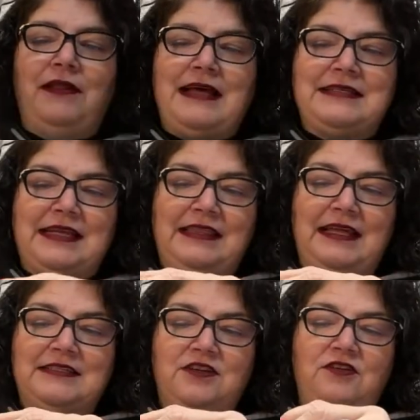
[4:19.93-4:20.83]
elastic
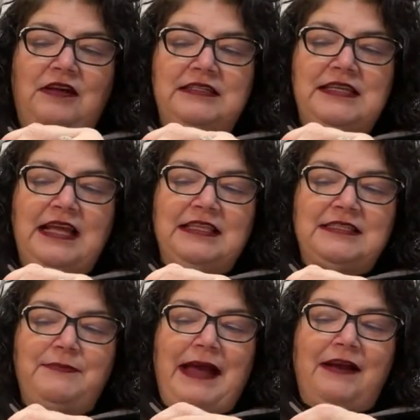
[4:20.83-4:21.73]
thing so you can take this
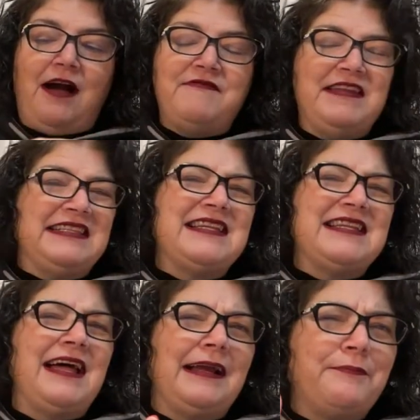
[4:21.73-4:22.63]
back off and it's
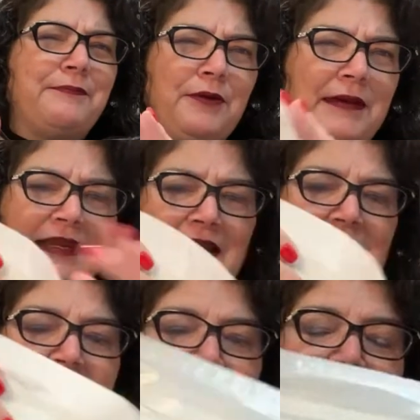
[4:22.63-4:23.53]
not like permanent
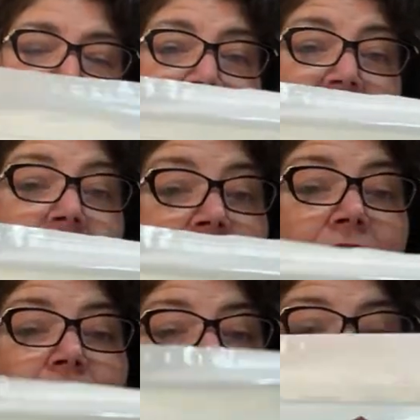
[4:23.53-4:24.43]
adhesive or anything
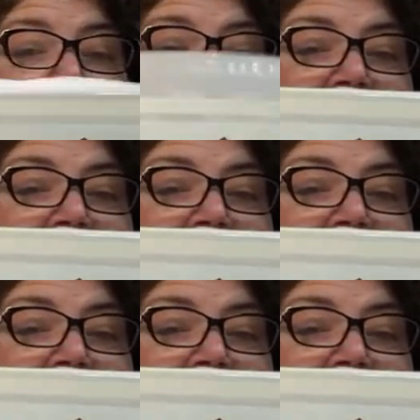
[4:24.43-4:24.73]
but you can